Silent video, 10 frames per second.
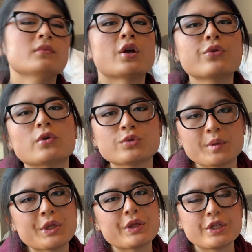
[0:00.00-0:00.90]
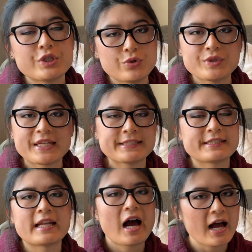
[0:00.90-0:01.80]
Those were the two scents
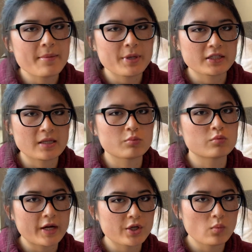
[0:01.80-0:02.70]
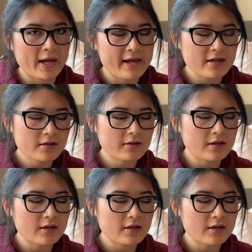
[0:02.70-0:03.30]
that I picked up right away.